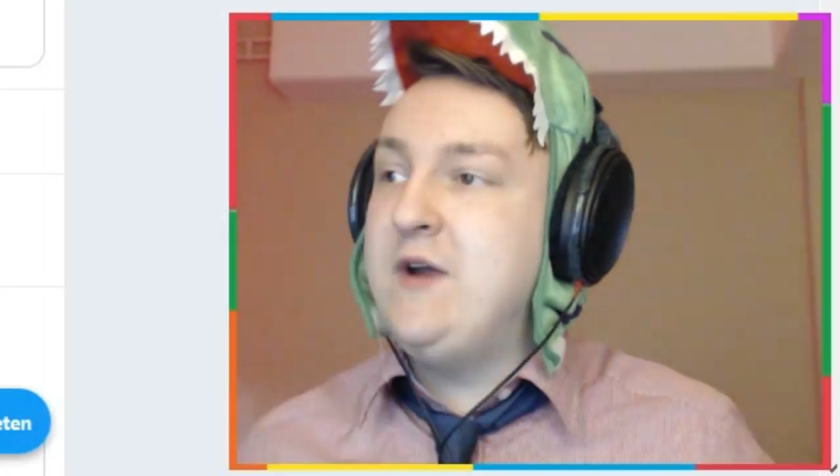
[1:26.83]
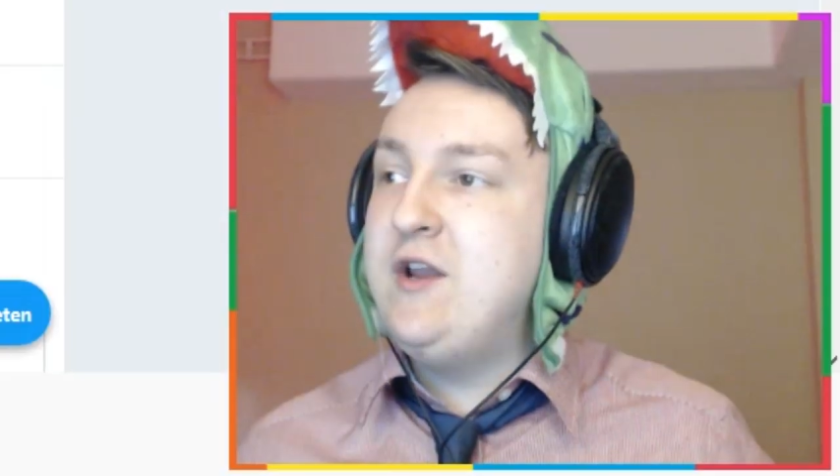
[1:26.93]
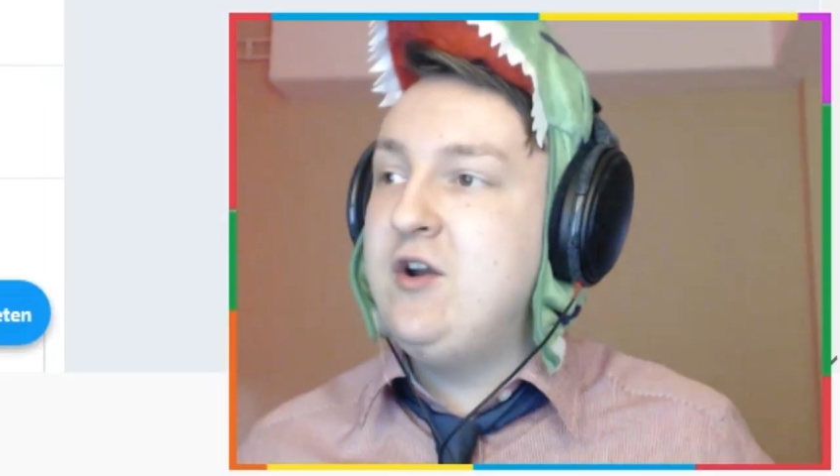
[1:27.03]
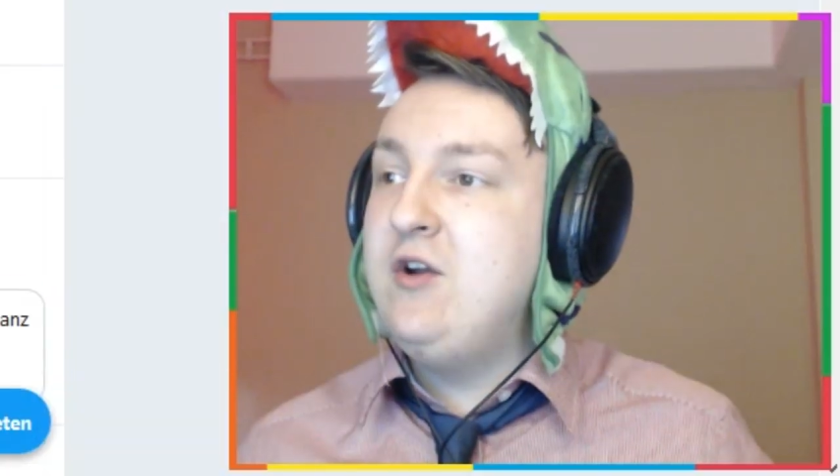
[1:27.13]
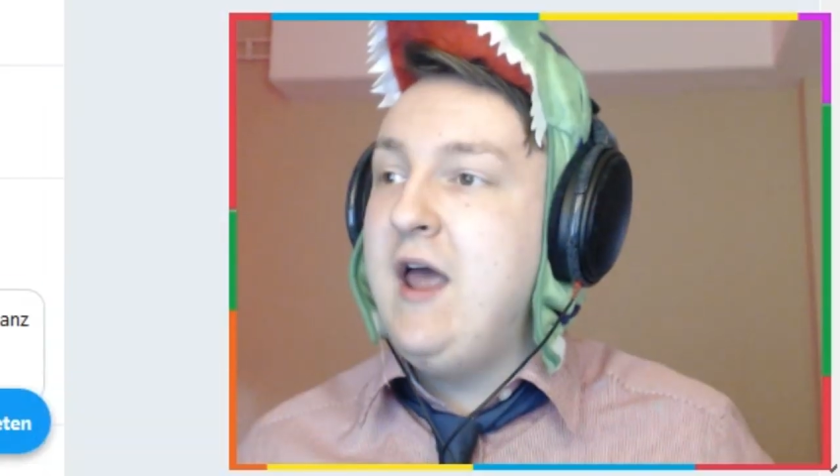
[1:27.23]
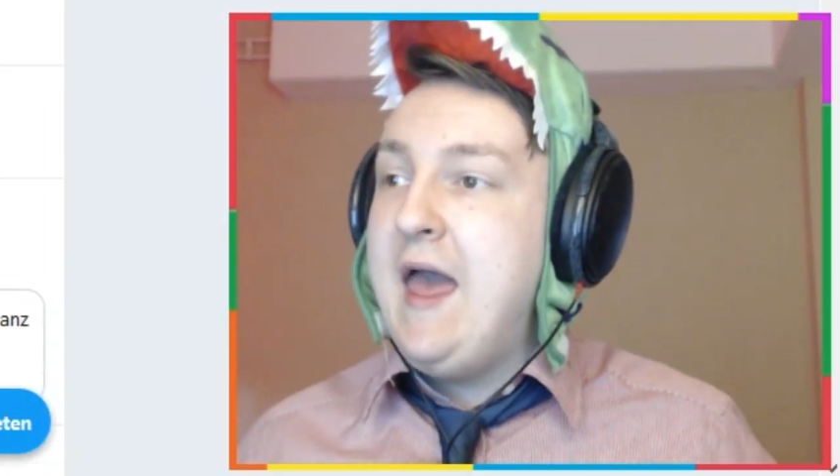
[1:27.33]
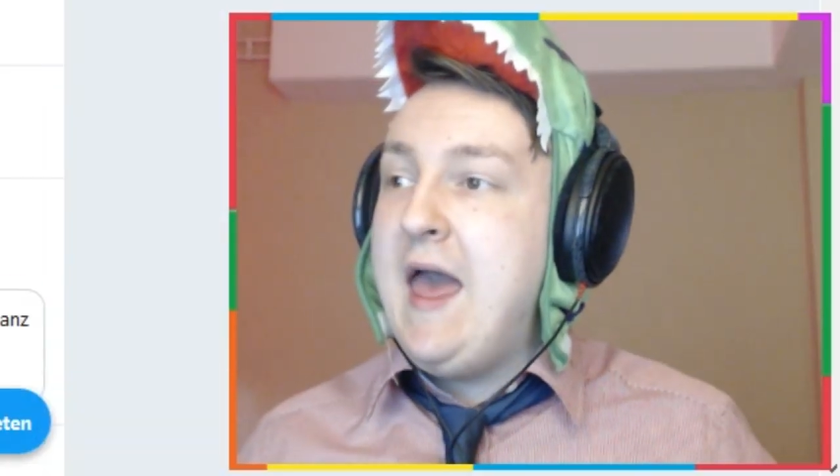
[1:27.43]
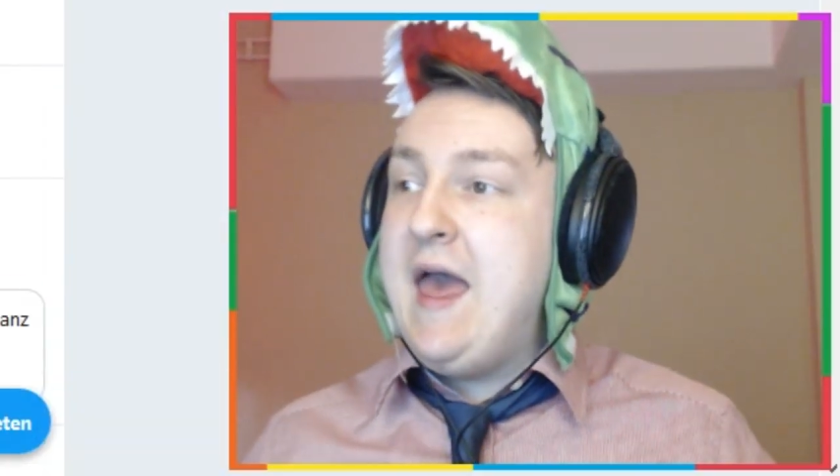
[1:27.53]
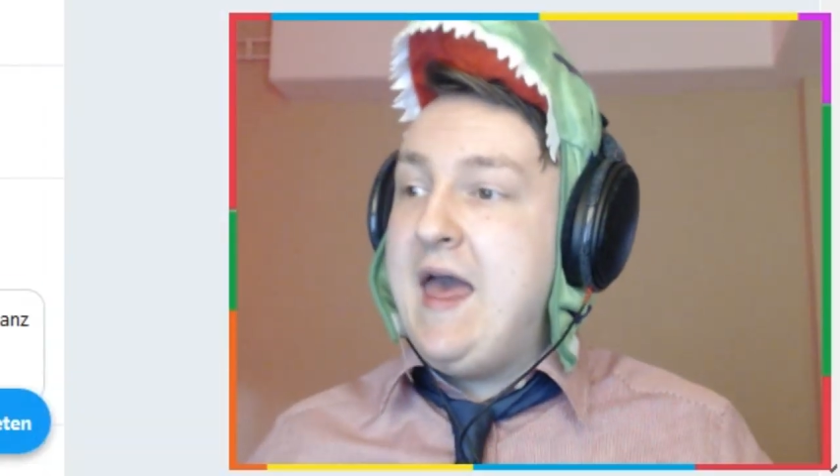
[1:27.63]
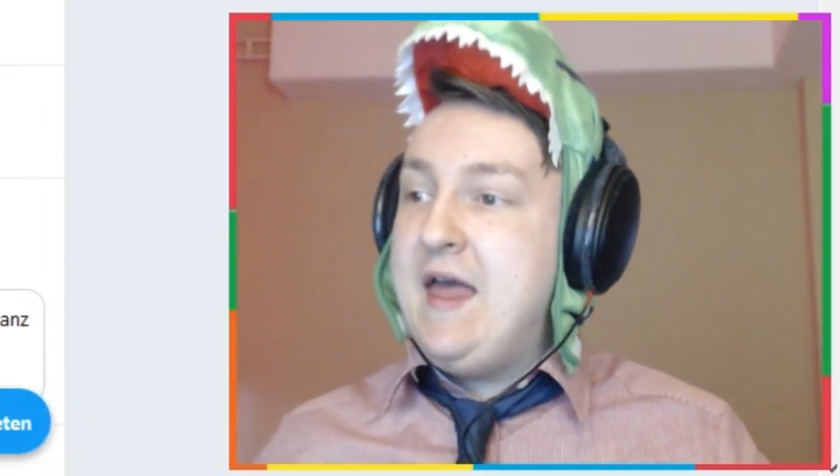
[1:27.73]
Twitter,
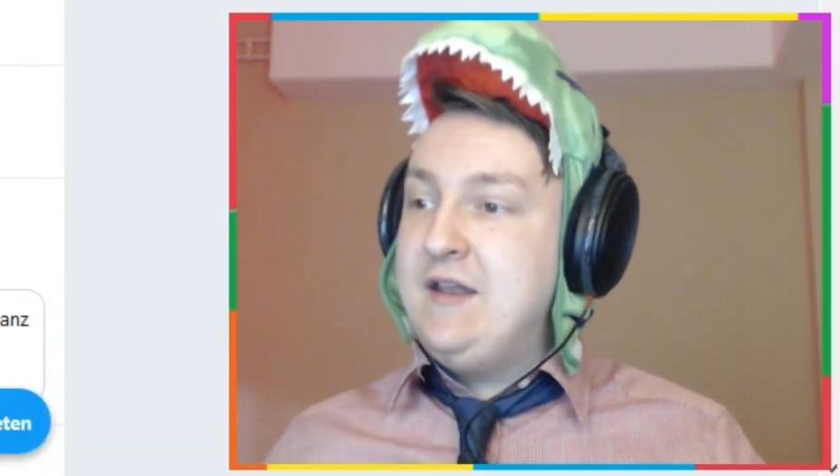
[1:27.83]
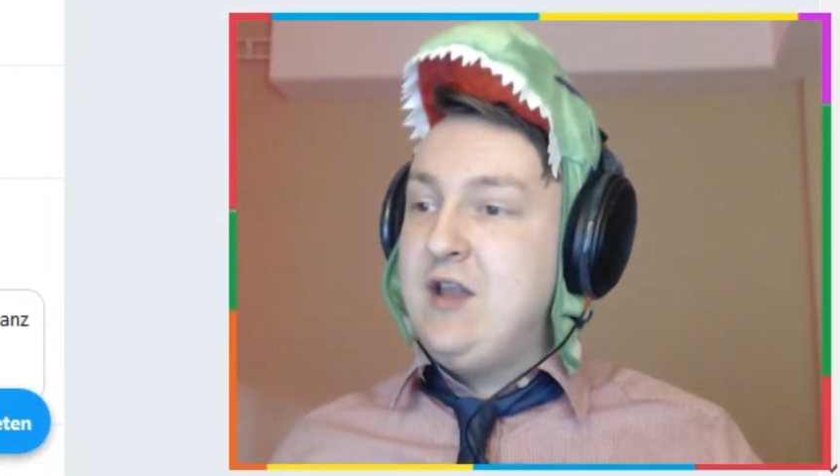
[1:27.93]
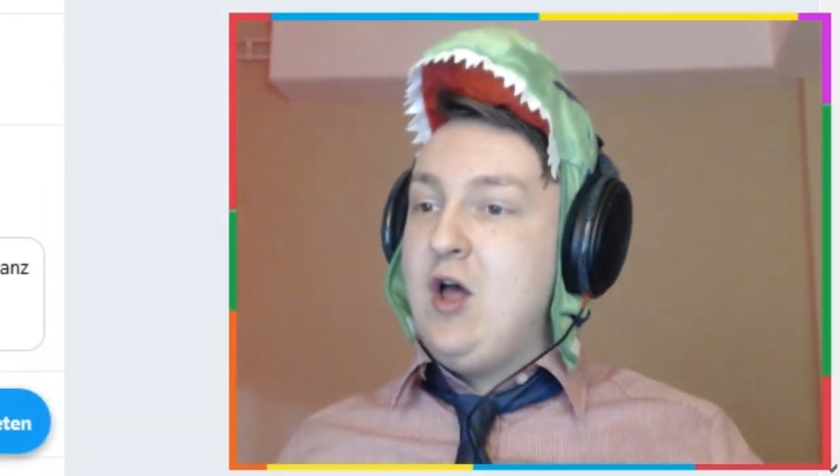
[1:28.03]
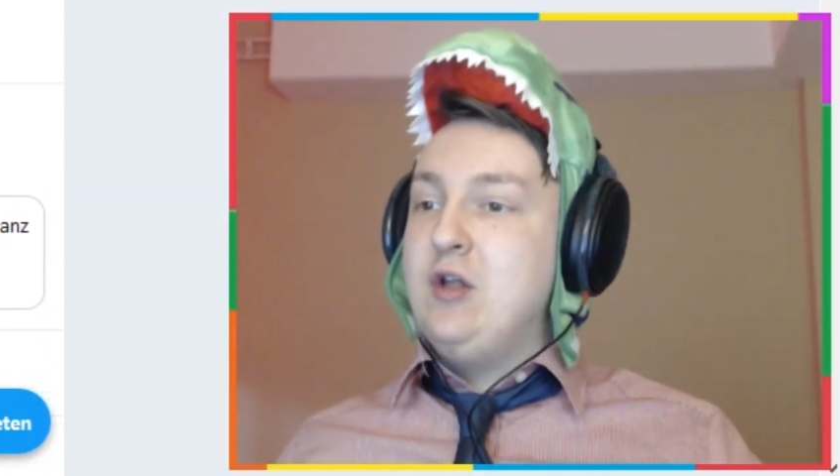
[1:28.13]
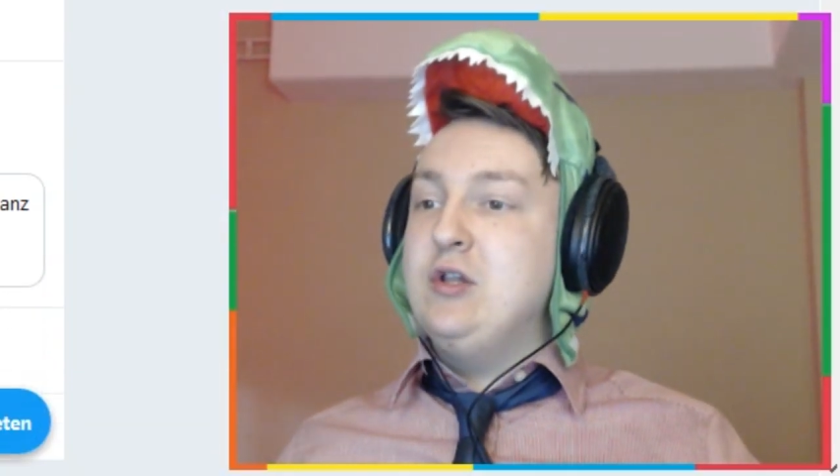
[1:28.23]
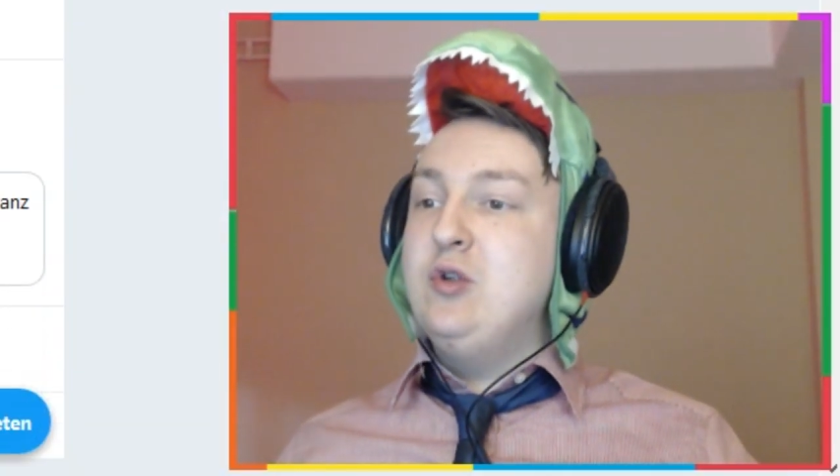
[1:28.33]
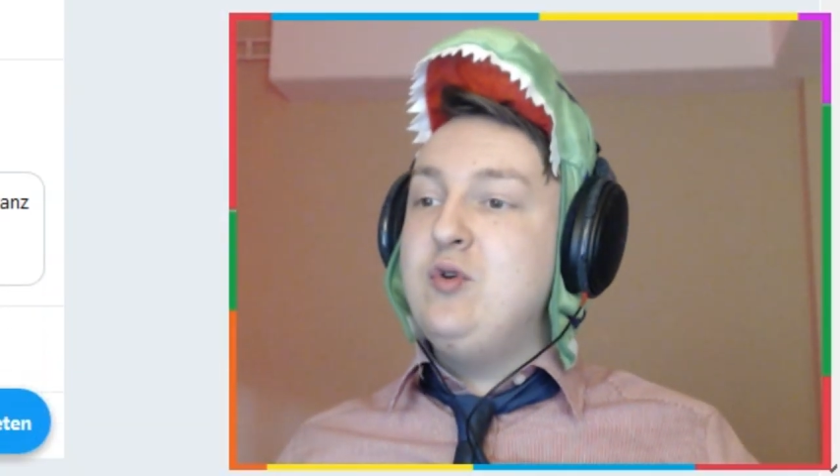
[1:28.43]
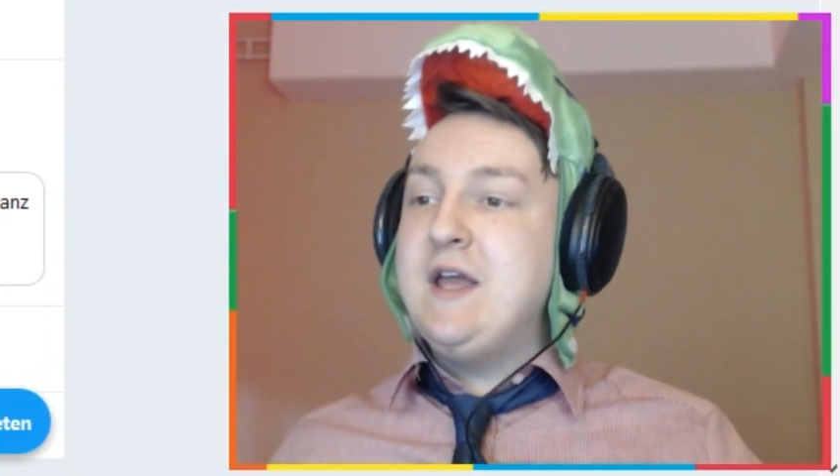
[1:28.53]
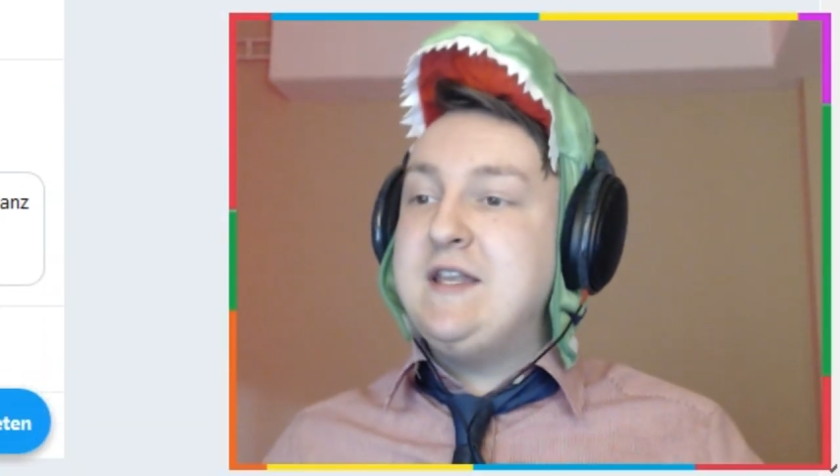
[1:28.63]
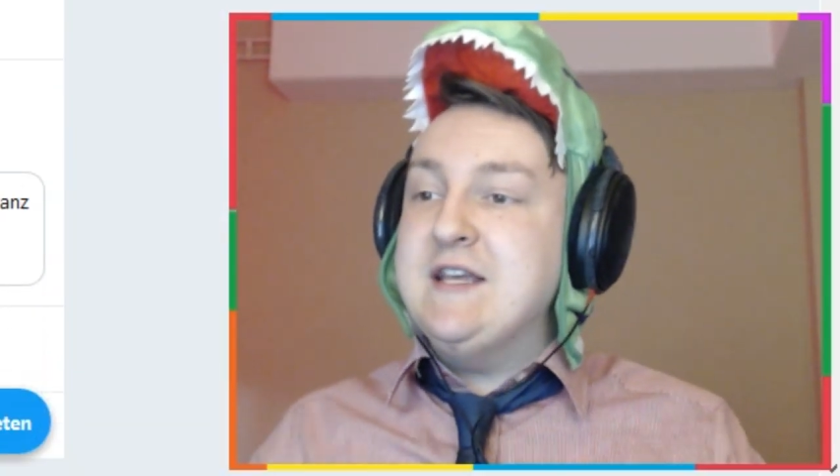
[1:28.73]
and
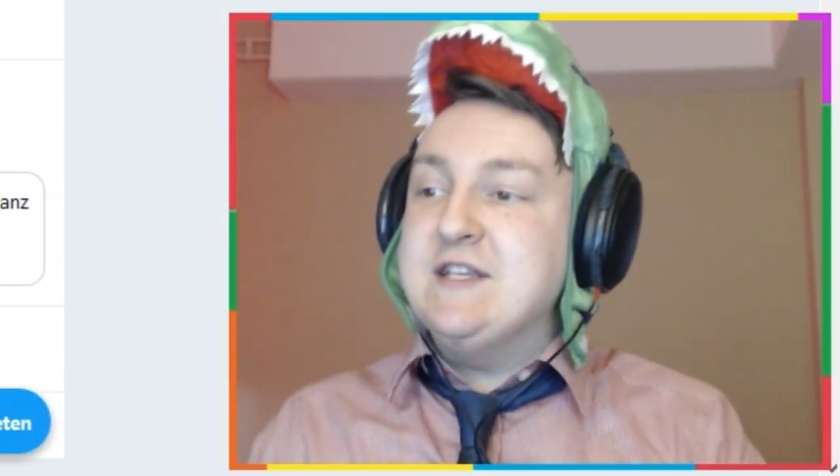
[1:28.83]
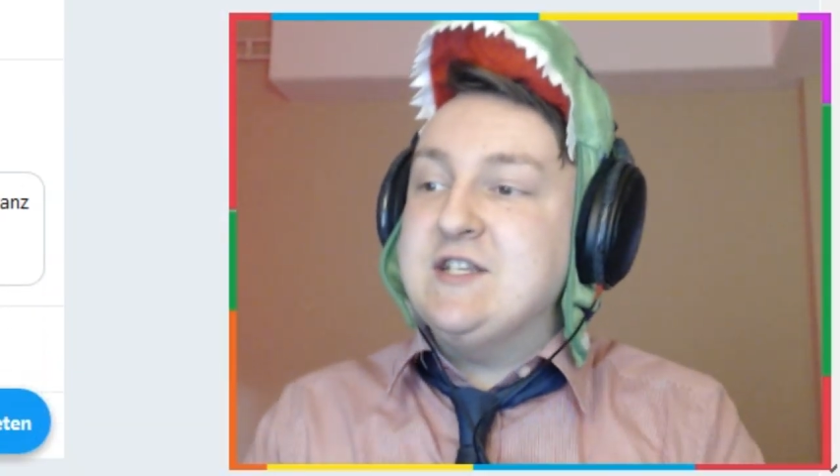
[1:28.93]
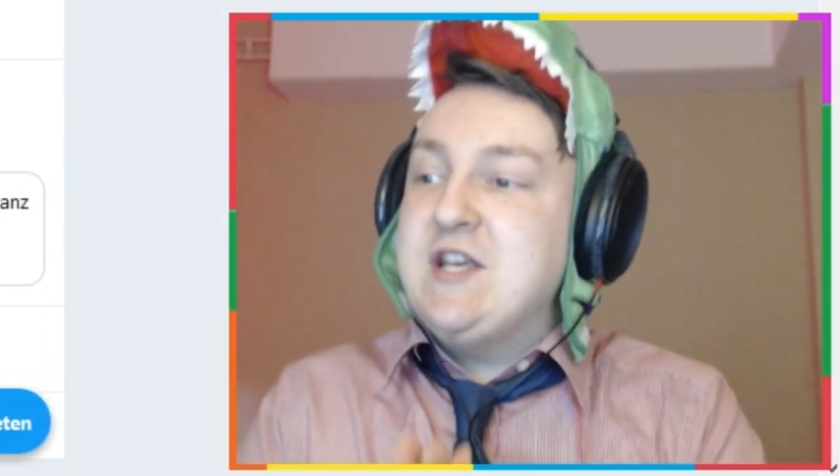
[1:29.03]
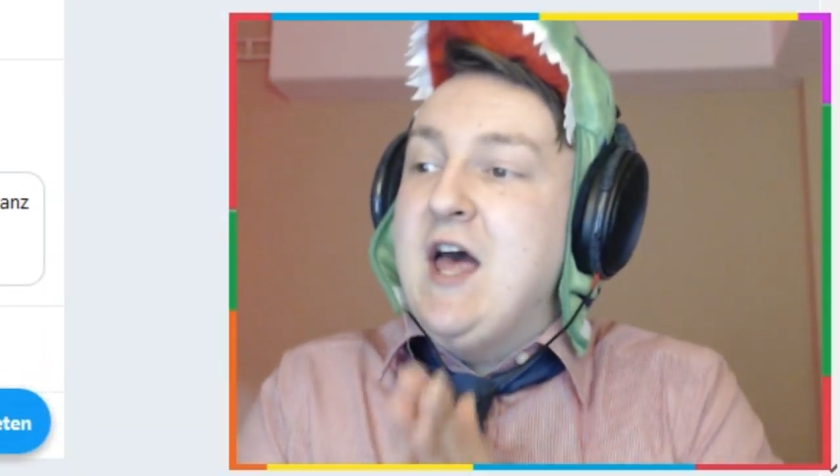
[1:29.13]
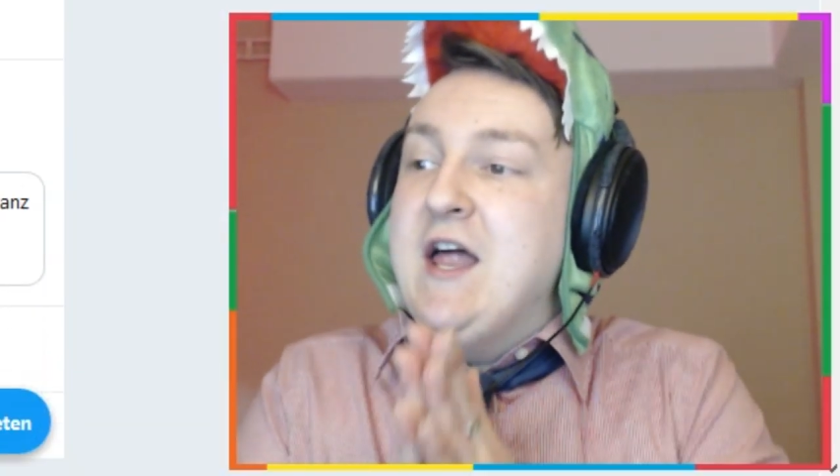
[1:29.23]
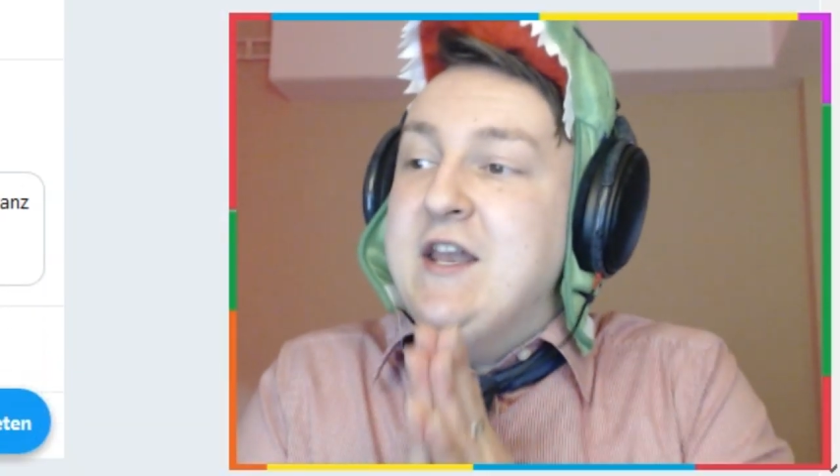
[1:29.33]
look at this.